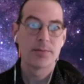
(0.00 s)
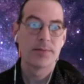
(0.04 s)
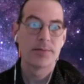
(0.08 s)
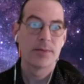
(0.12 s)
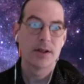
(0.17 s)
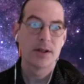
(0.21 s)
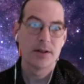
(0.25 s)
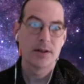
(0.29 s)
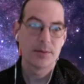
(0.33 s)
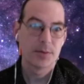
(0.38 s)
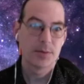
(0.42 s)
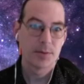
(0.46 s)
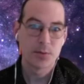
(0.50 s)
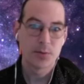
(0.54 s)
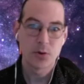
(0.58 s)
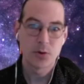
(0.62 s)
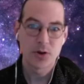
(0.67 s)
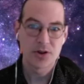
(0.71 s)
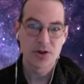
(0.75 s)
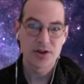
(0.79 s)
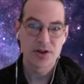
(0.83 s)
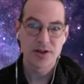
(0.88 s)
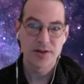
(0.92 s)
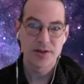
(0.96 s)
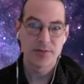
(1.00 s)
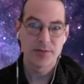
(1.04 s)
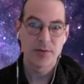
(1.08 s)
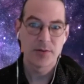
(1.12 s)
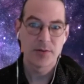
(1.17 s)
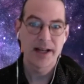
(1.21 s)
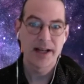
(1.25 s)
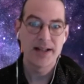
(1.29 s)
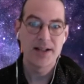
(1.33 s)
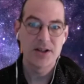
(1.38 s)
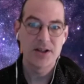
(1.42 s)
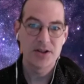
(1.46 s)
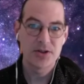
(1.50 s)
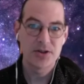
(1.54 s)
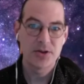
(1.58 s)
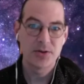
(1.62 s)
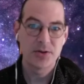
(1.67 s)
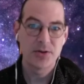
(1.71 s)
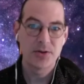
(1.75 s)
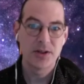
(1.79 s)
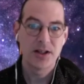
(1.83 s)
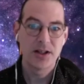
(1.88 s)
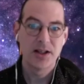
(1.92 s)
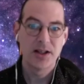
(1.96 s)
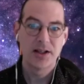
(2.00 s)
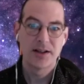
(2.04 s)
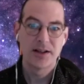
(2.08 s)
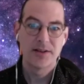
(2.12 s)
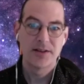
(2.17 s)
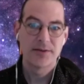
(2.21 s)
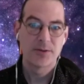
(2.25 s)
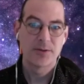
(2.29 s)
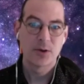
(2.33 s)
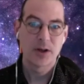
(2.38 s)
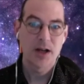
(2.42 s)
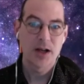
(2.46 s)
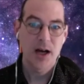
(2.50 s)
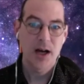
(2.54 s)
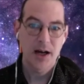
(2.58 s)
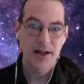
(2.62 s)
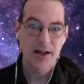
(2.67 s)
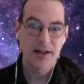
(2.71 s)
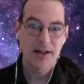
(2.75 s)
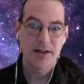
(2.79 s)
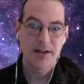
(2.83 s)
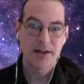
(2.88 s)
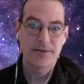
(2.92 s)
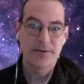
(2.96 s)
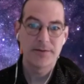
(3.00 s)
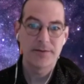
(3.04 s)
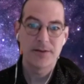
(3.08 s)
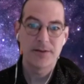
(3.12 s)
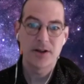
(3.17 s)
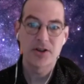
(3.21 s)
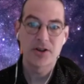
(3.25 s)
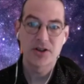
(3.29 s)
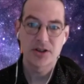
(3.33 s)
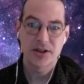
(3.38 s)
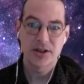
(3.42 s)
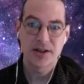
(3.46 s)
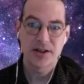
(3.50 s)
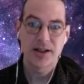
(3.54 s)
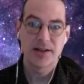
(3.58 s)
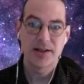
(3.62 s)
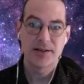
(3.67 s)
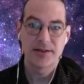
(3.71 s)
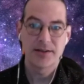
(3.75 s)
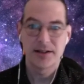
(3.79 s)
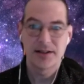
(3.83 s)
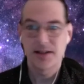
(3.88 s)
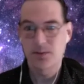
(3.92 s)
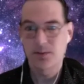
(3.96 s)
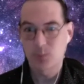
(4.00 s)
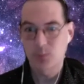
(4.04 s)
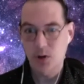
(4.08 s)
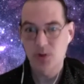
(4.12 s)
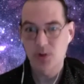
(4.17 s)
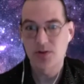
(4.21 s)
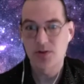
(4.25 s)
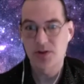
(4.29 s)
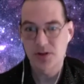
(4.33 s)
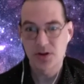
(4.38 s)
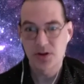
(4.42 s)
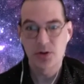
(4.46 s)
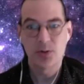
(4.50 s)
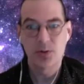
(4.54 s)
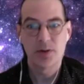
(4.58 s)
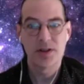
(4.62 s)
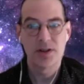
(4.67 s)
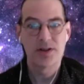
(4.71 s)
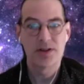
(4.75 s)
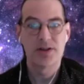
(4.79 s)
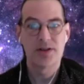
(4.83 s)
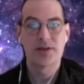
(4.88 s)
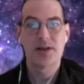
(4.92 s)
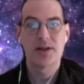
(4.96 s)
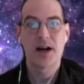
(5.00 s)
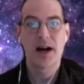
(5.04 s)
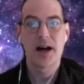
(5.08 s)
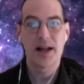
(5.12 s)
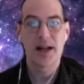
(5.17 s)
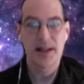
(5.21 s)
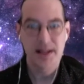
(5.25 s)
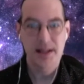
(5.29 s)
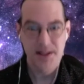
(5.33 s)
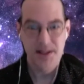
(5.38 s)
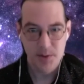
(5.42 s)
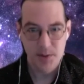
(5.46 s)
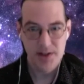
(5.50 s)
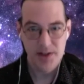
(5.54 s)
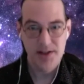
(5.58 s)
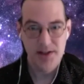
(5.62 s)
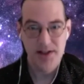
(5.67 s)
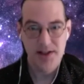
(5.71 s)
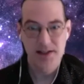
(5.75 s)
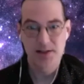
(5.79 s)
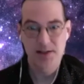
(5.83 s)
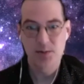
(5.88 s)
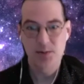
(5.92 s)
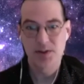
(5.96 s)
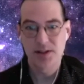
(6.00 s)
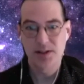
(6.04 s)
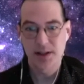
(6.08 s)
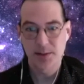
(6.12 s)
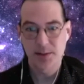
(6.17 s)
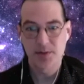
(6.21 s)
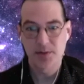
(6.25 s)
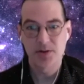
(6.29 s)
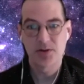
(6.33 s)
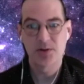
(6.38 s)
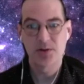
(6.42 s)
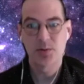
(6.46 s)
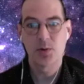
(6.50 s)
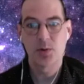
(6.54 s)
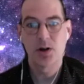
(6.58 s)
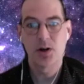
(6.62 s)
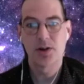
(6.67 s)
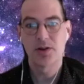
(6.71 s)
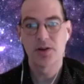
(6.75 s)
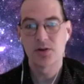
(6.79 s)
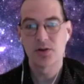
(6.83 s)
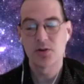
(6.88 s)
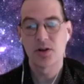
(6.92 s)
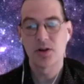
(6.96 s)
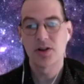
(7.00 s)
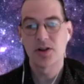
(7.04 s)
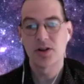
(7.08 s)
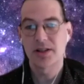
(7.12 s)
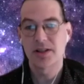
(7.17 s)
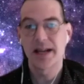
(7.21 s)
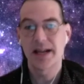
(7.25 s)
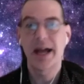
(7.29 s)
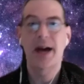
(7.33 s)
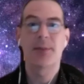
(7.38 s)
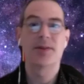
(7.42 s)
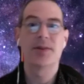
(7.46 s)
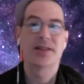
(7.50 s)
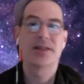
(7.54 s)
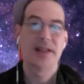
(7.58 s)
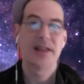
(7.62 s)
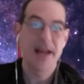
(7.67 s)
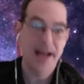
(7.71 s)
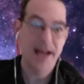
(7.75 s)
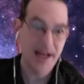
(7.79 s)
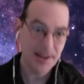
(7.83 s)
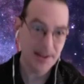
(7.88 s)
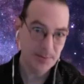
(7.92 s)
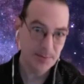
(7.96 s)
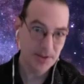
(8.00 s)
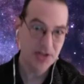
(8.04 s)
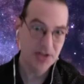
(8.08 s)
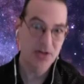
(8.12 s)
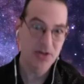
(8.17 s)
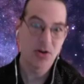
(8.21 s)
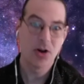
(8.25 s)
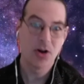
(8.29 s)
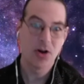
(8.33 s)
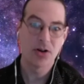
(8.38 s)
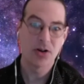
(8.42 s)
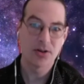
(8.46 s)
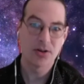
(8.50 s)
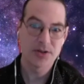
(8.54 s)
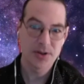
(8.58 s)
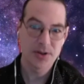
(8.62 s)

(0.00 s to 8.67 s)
proportion of brain tissue for cognitive function than rodents do, that's highly expressing these receptors, where the drug just happens to act much longer. So I